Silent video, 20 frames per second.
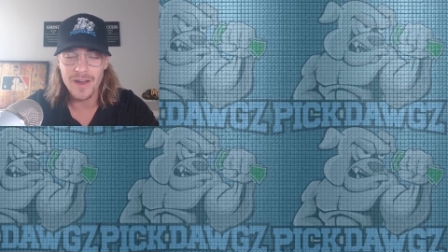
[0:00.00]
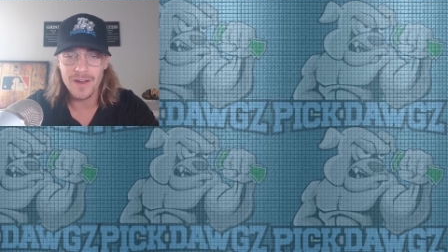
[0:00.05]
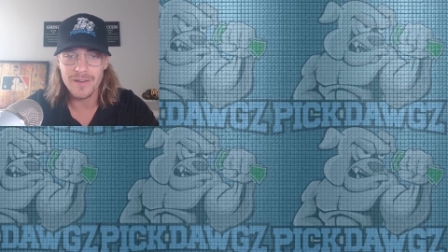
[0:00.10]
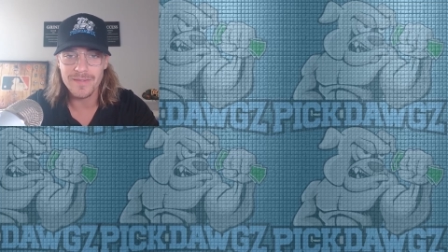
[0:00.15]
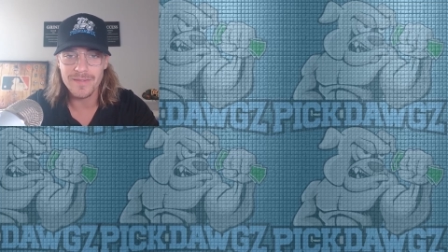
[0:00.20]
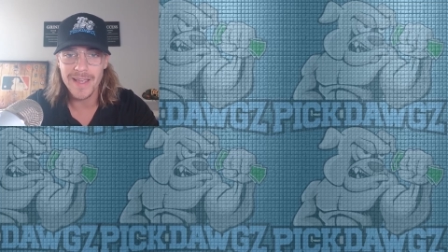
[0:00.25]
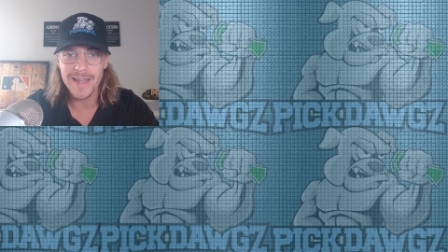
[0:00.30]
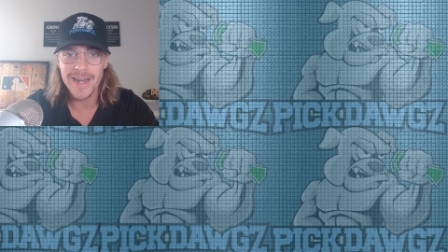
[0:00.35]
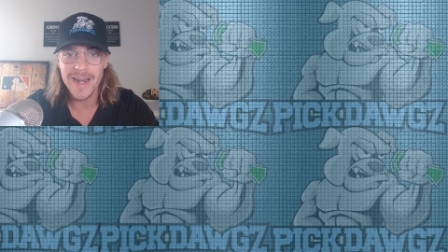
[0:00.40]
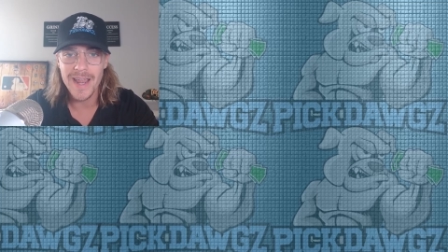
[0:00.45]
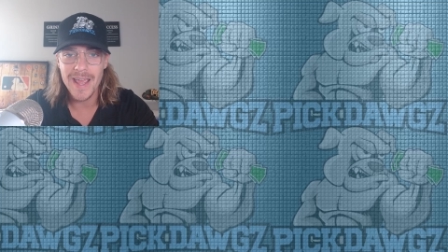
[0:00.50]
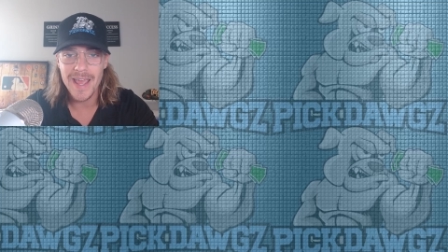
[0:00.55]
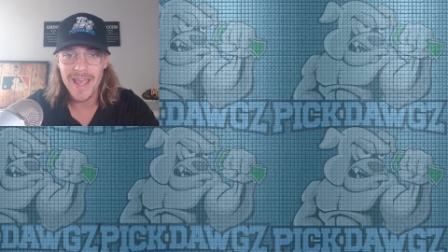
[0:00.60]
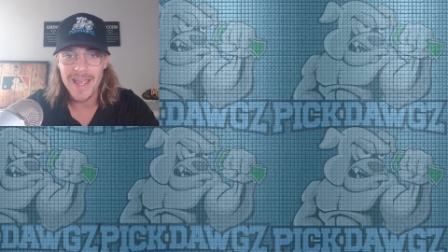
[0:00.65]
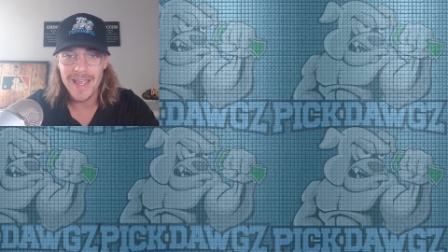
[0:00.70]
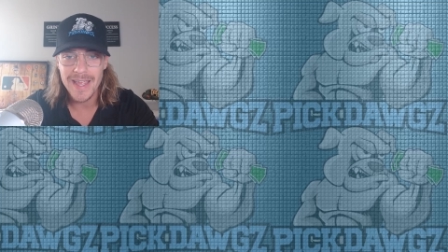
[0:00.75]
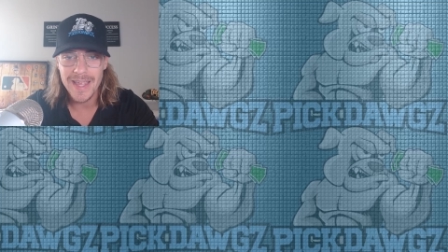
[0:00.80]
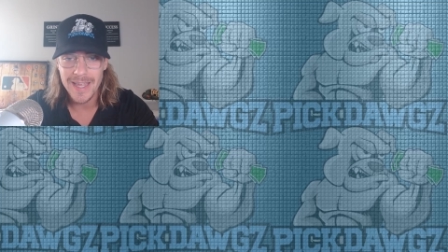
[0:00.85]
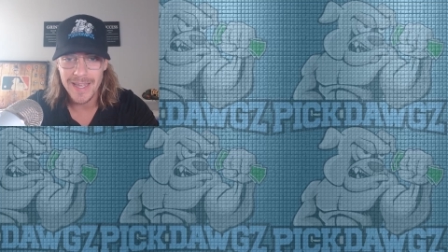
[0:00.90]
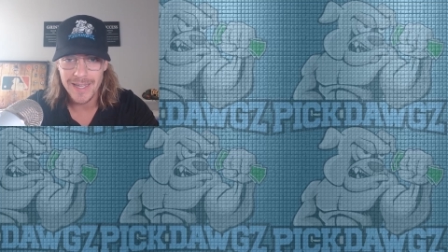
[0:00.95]
of an
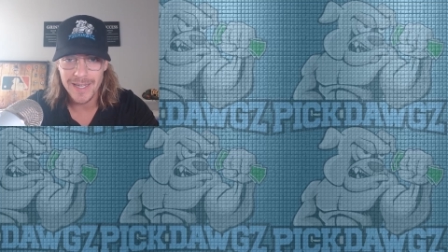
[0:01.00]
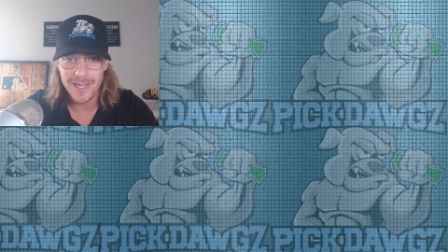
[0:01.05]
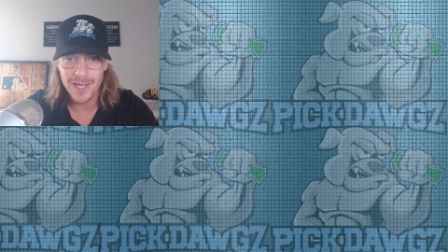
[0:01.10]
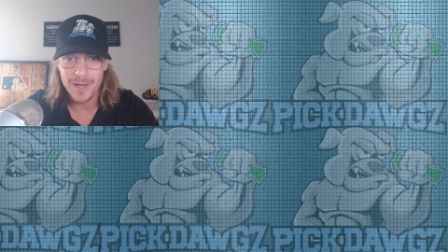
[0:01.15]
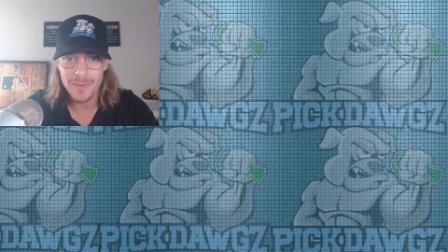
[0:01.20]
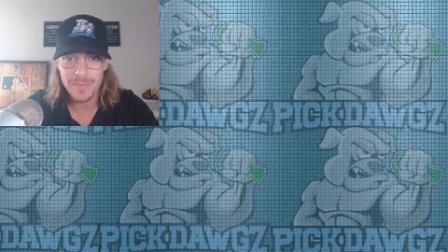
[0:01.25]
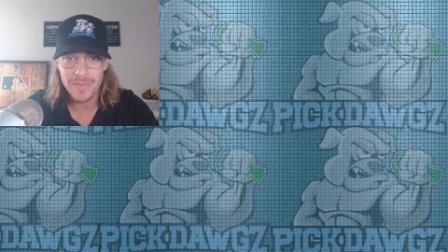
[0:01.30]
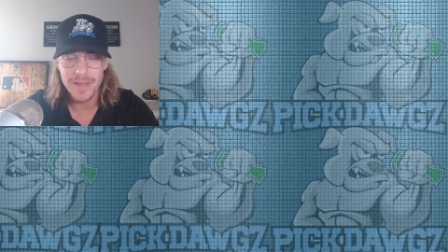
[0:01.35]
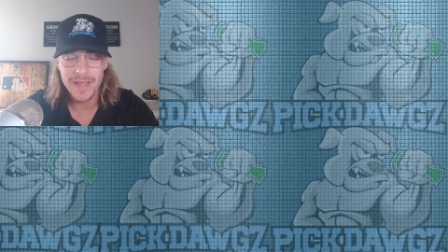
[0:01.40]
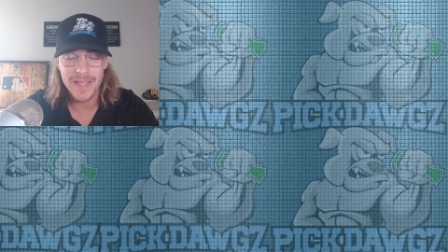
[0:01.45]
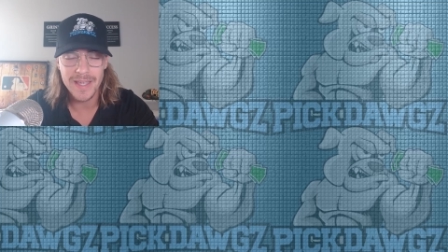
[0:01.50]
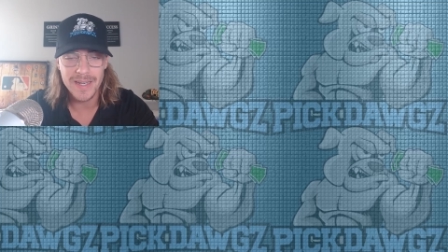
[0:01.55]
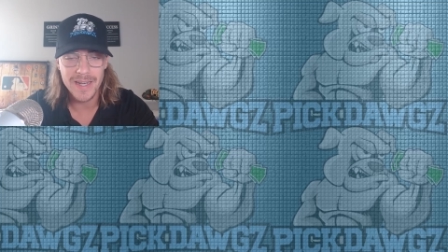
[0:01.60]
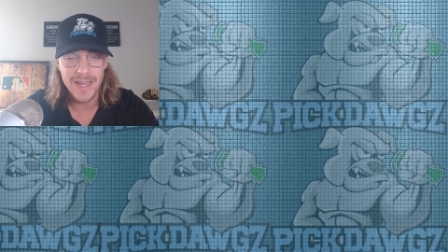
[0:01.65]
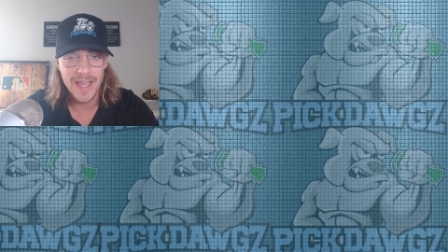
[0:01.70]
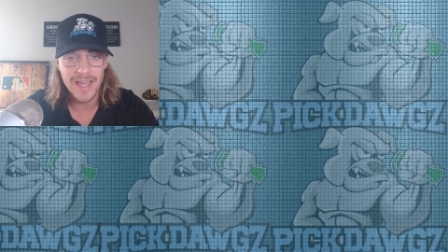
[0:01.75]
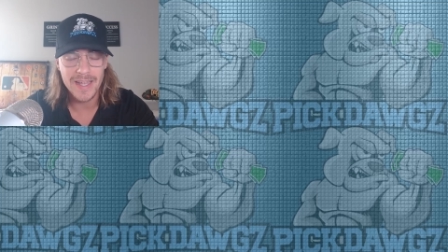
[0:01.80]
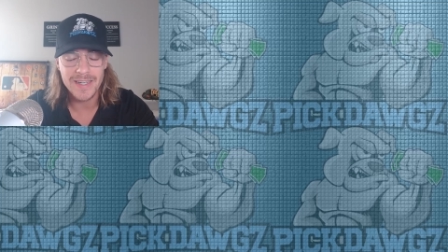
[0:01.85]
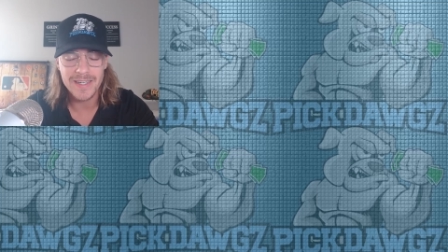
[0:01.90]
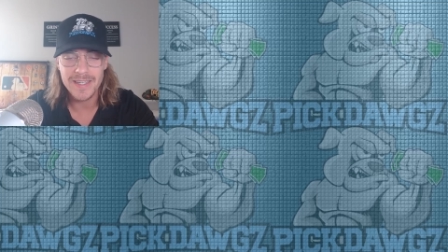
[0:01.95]
hiccup and
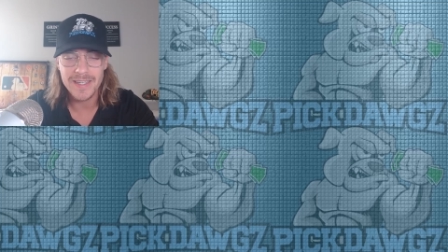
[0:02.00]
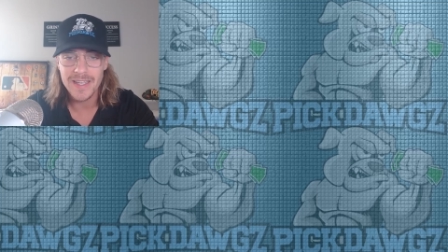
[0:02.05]
end.